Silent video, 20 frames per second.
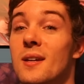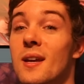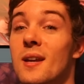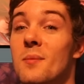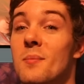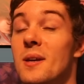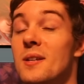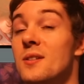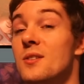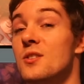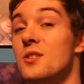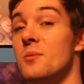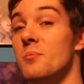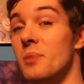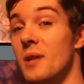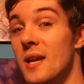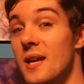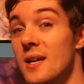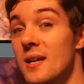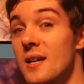get a message to
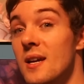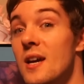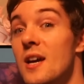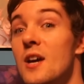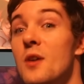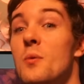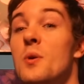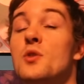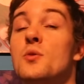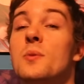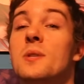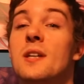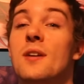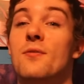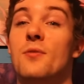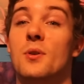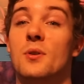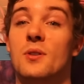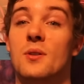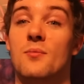Blake, which would
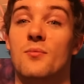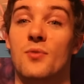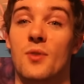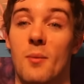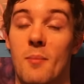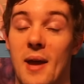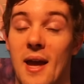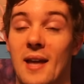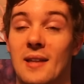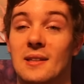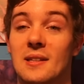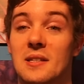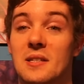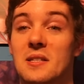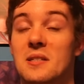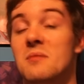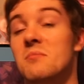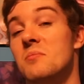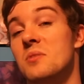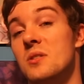divert them from
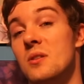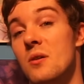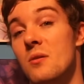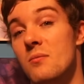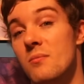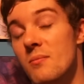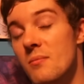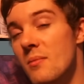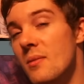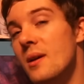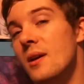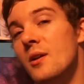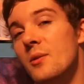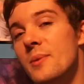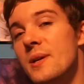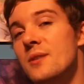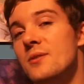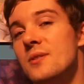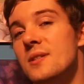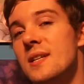Atlas. So it'll
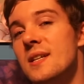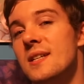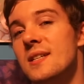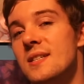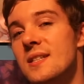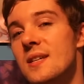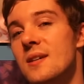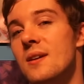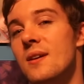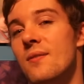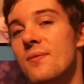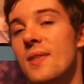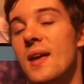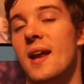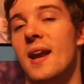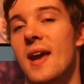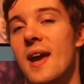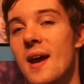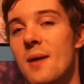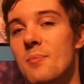be interesting to see if
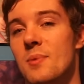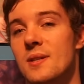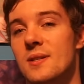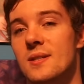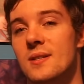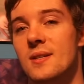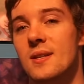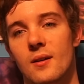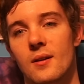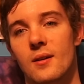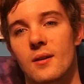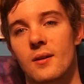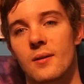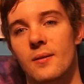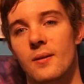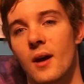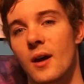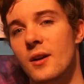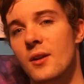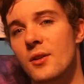that happens.
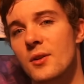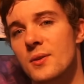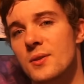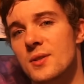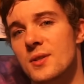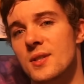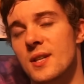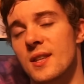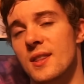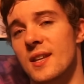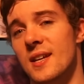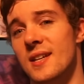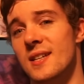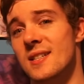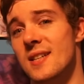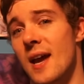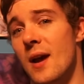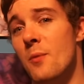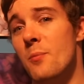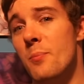Another interesting thing
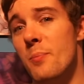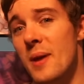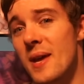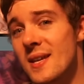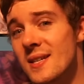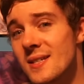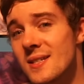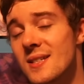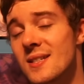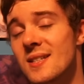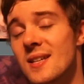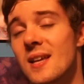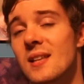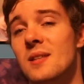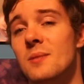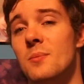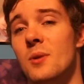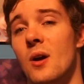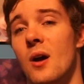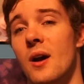is how pissed
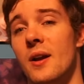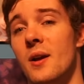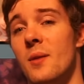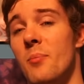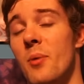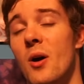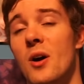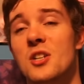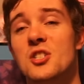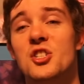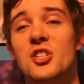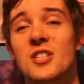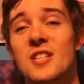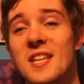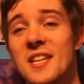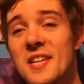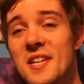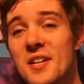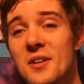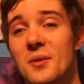Salem got upon just
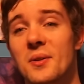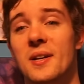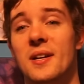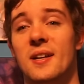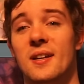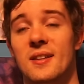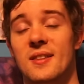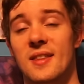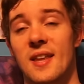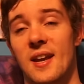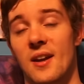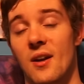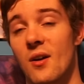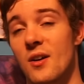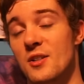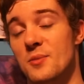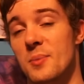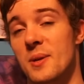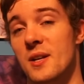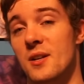hearing that
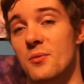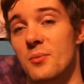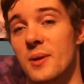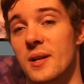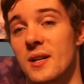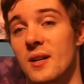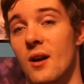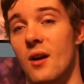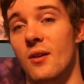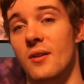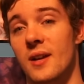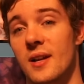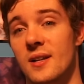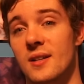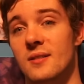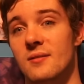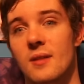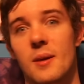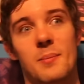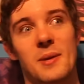Ozpin had
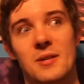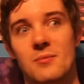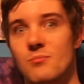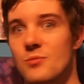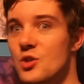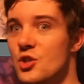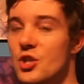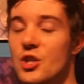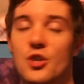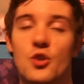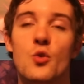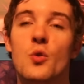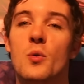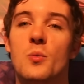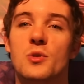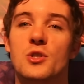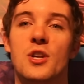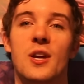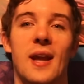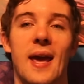reincarnated. I mean, she knew it
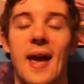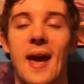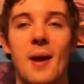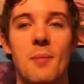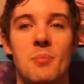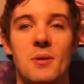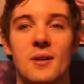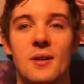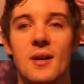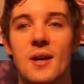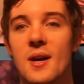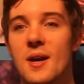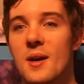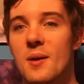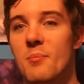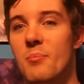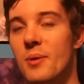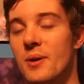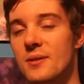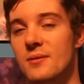was going to happen,
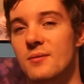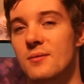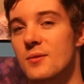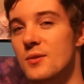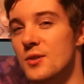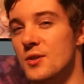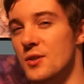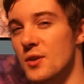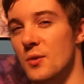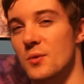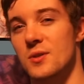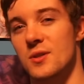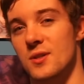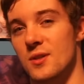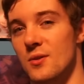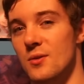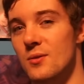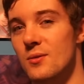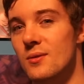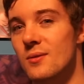but so
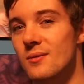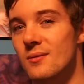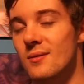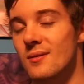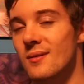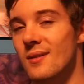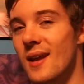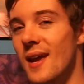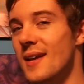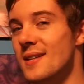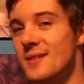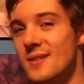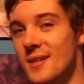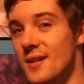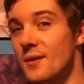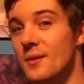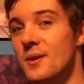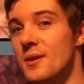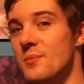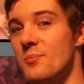soon? As
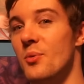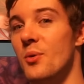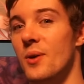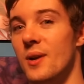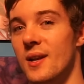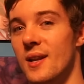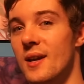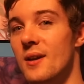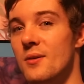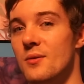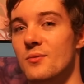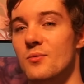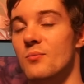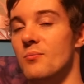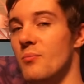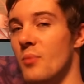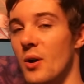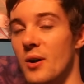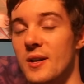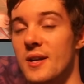Tyrian pointed out,
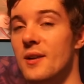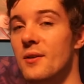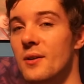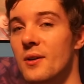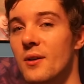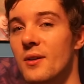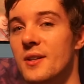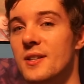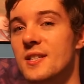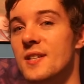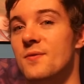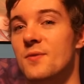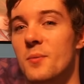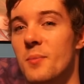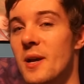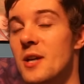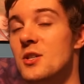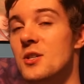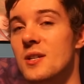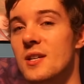upon hearing all this
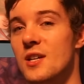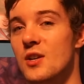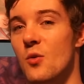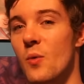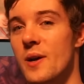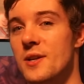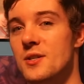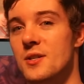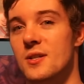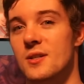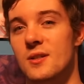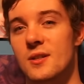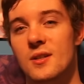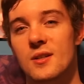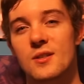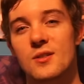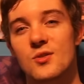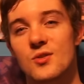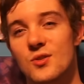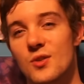information, he questioned,
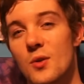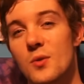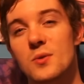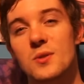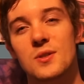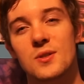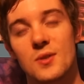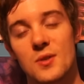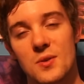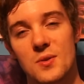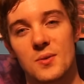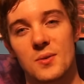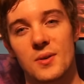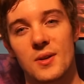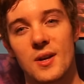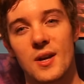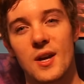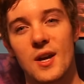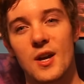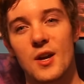so soon,
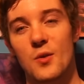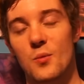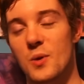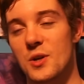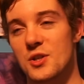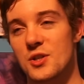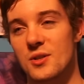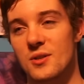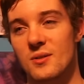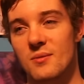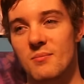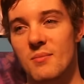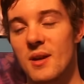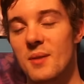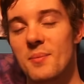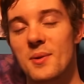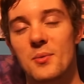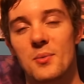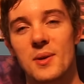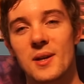which
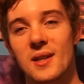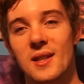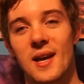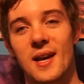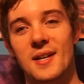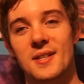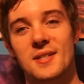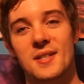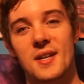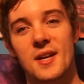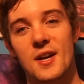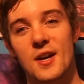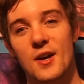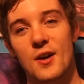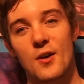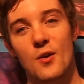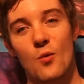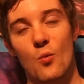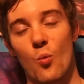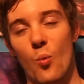made me realize
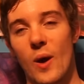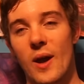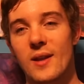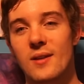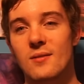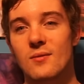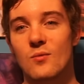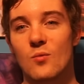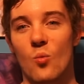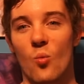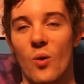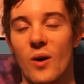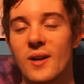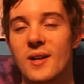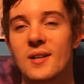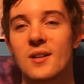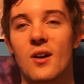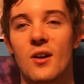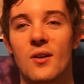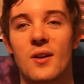when one
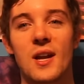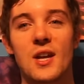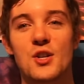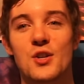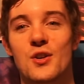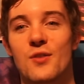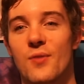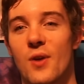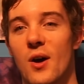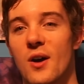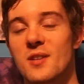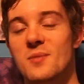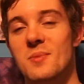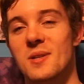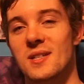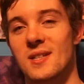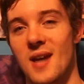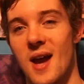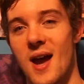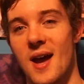incarnation of
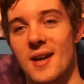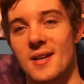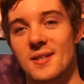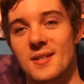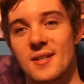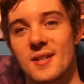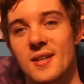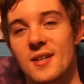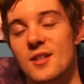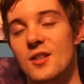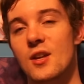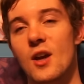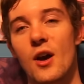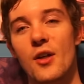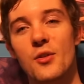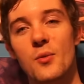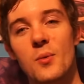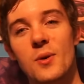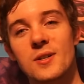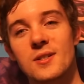Ozma dies, the
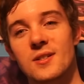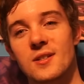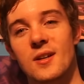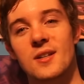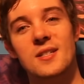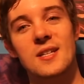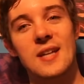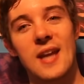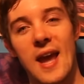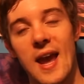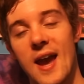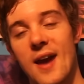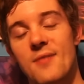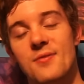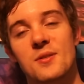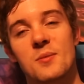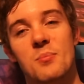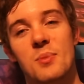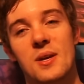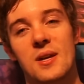other one doesn't
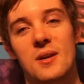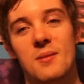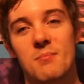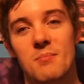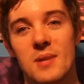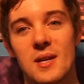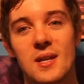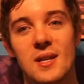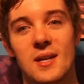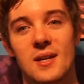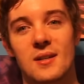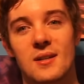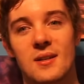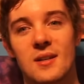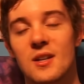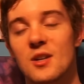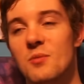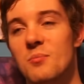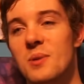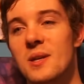have to be immediate.
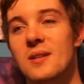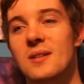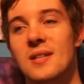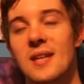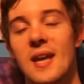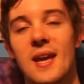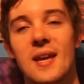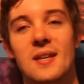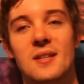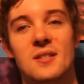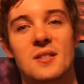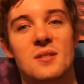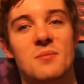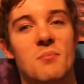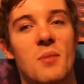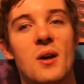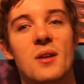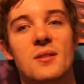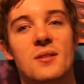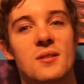It could be days,
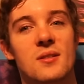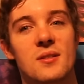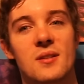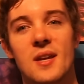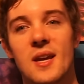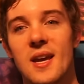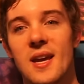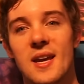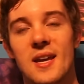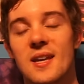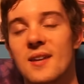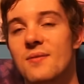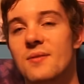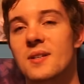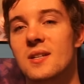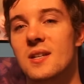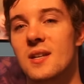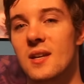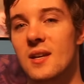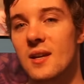months,
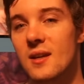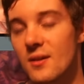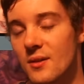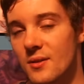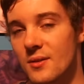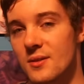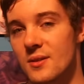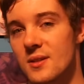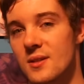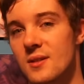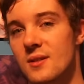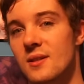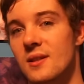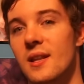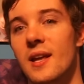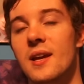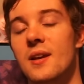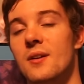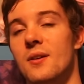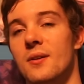even years
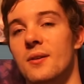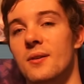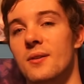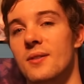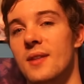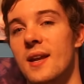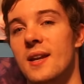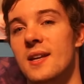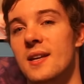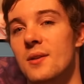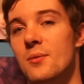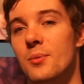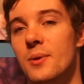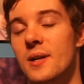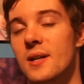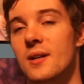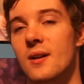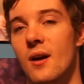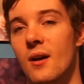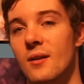later that he
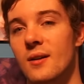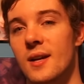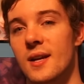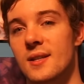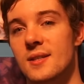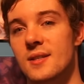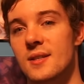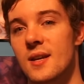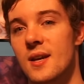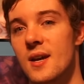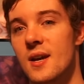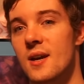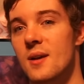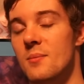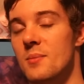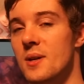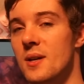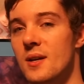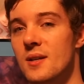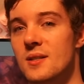reincarnates,
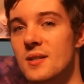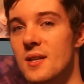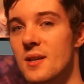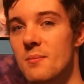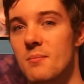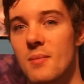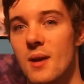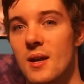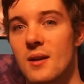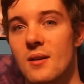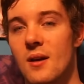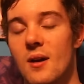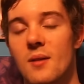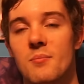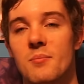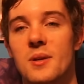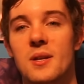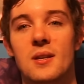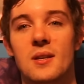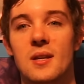because he may
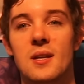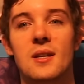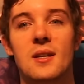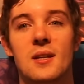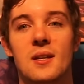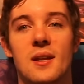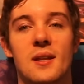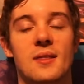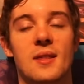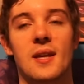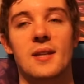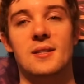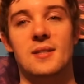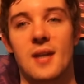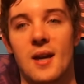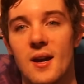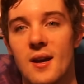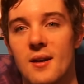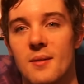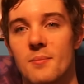not be needed at that
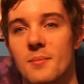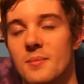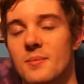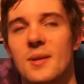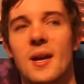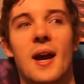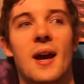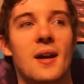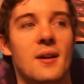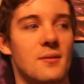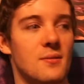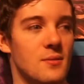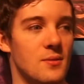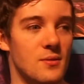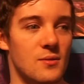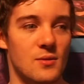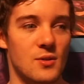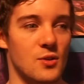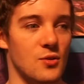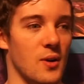time. Yeah,
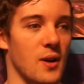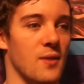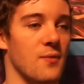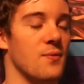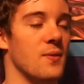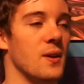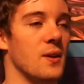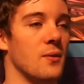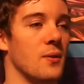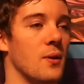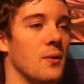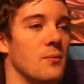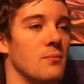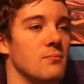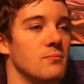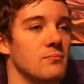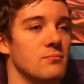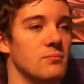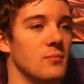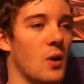to try to figure out
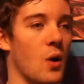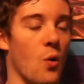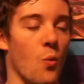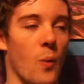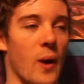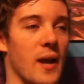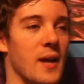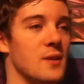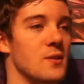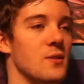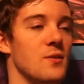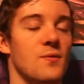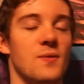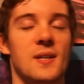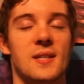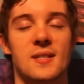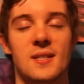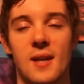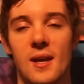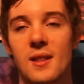a way to
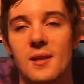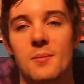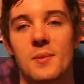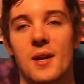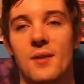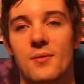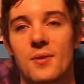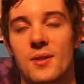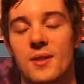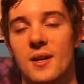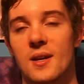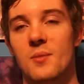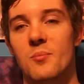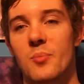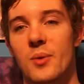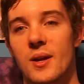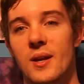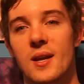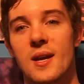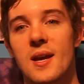defeat Salem and everything,
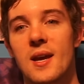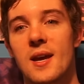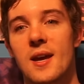but